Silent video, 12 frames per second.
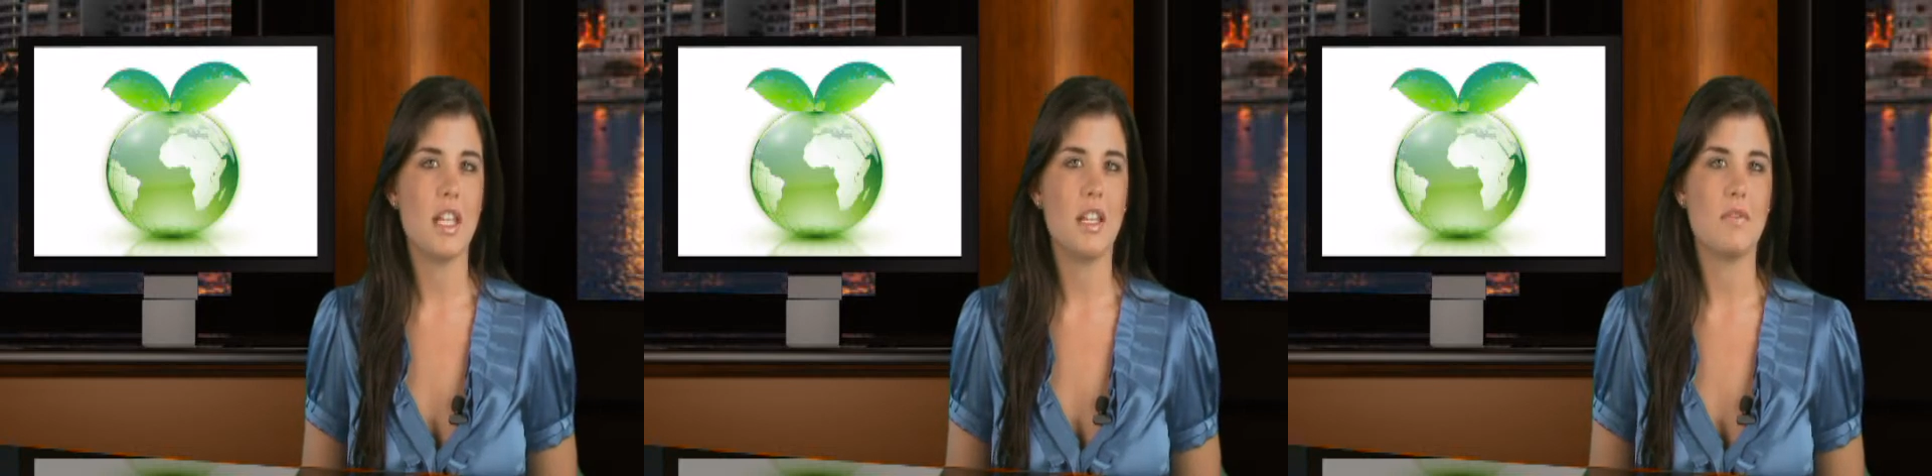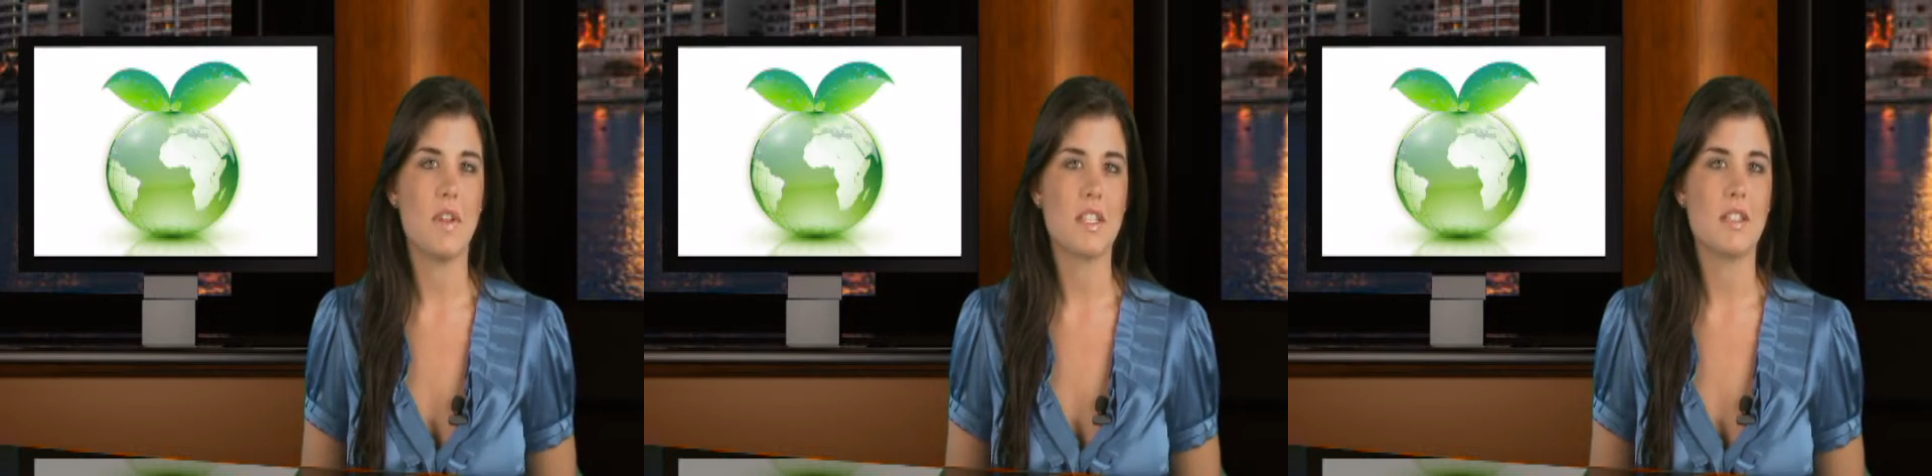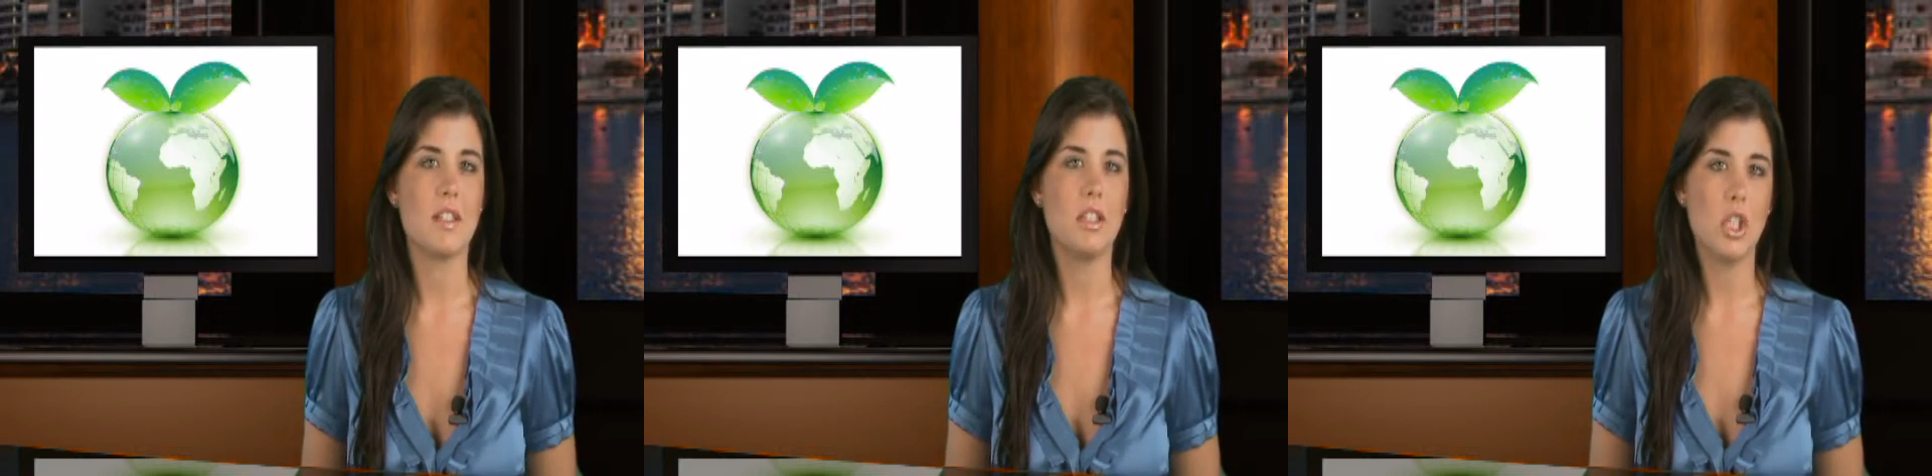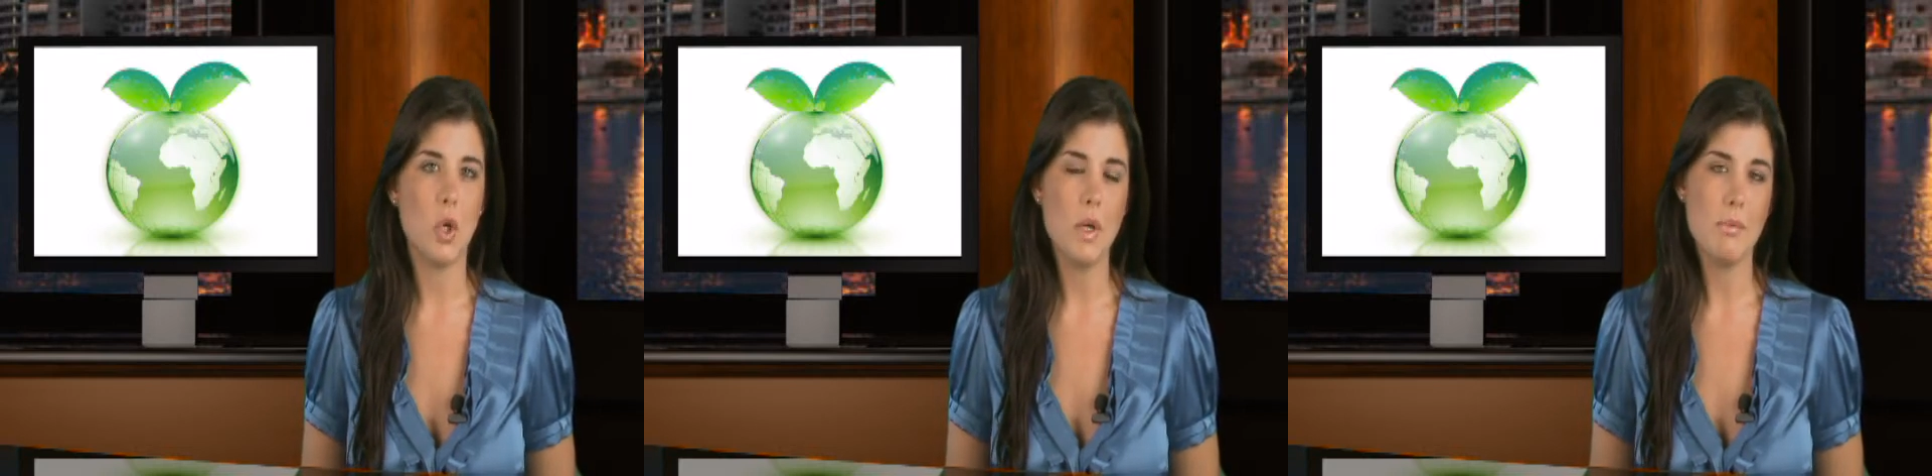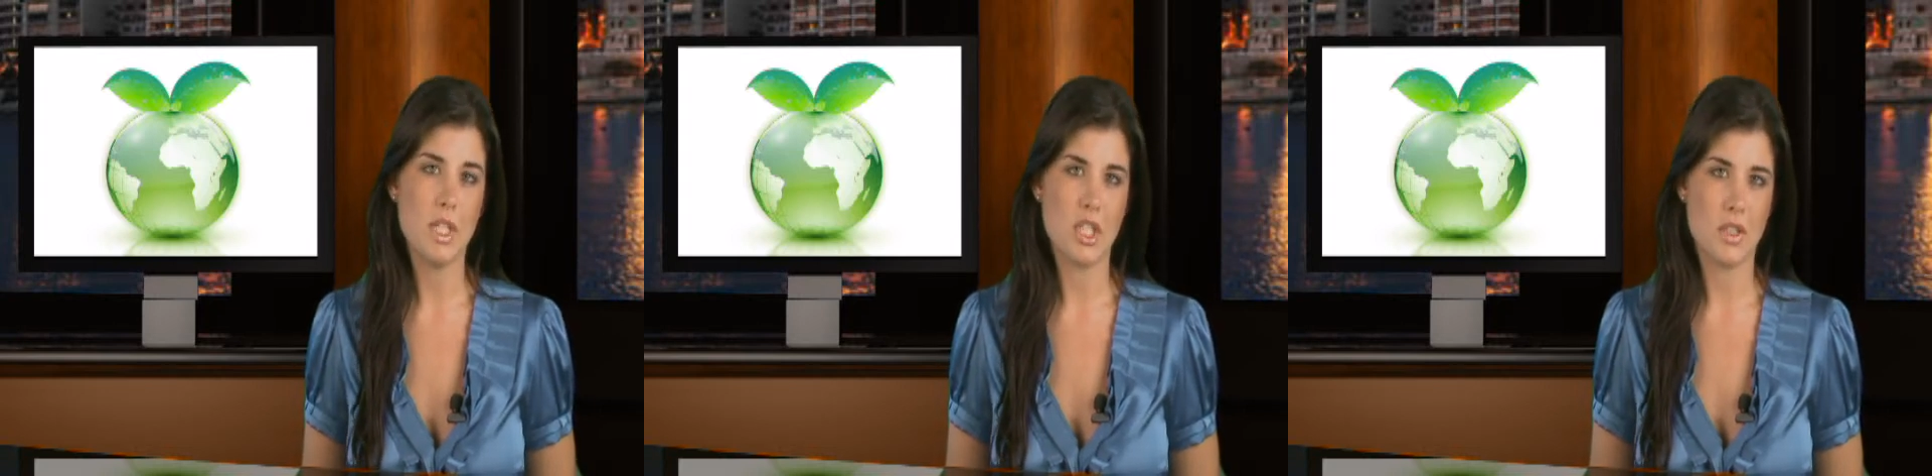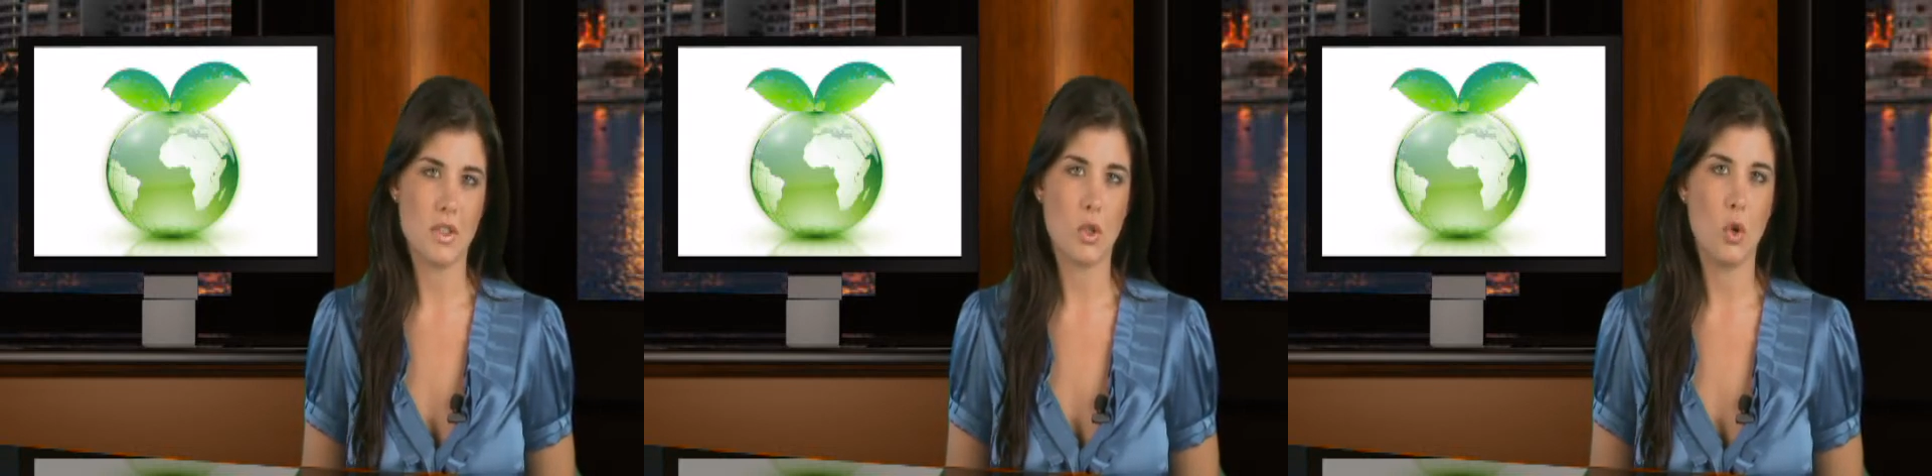invest in
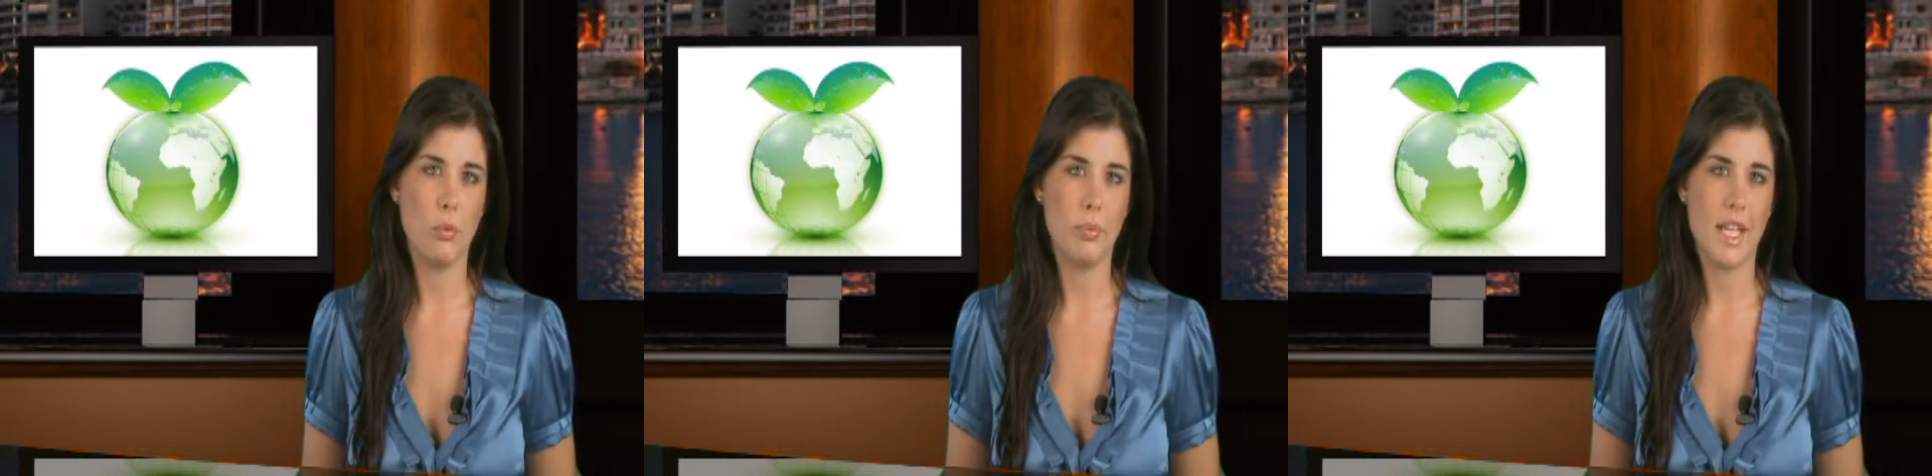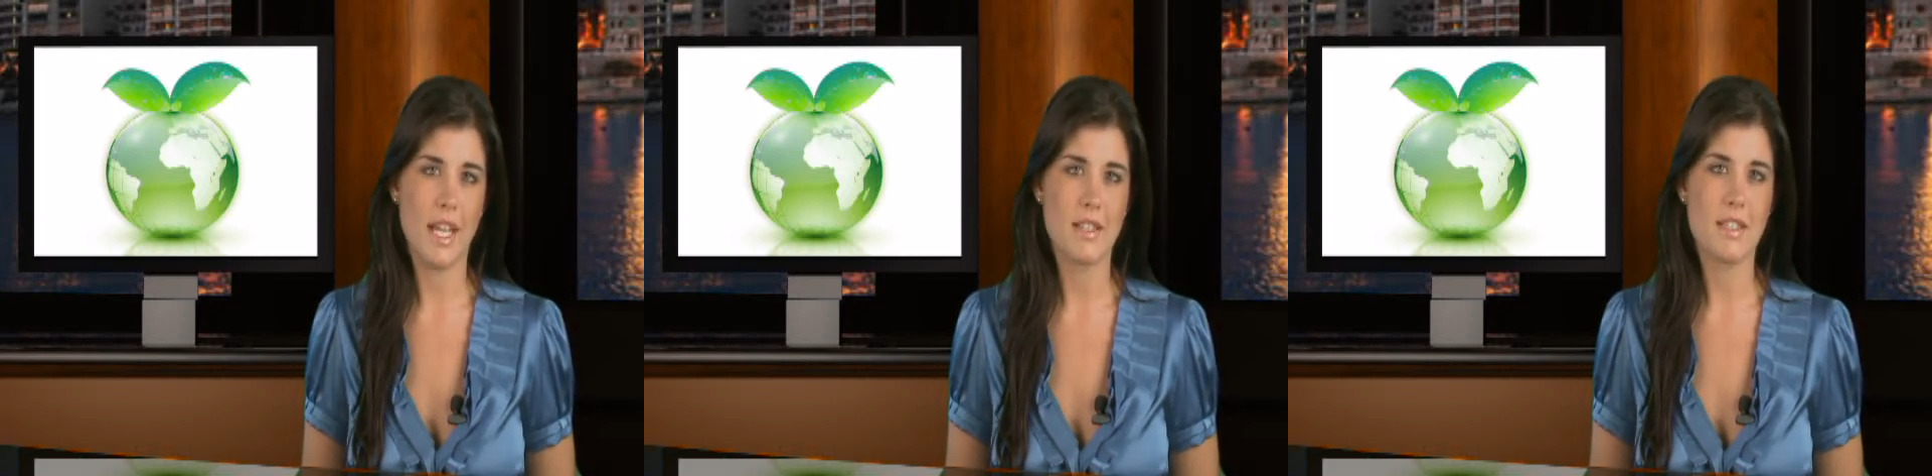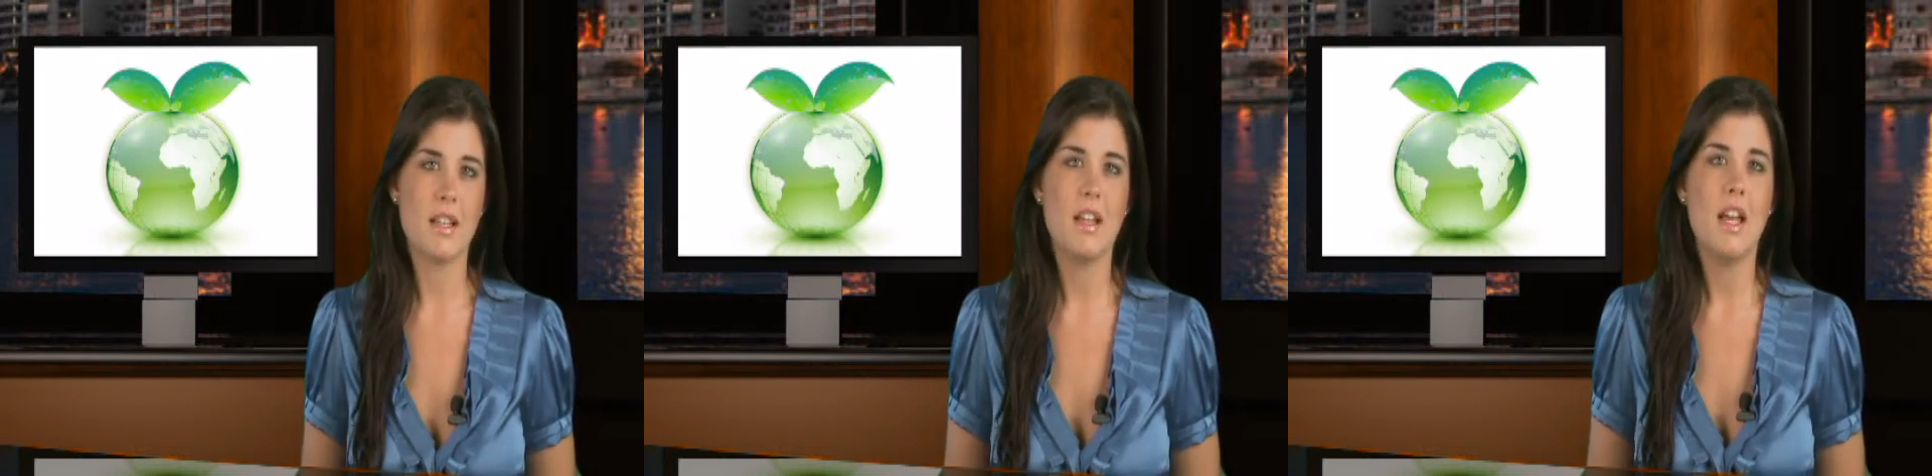low-emissions coal plants,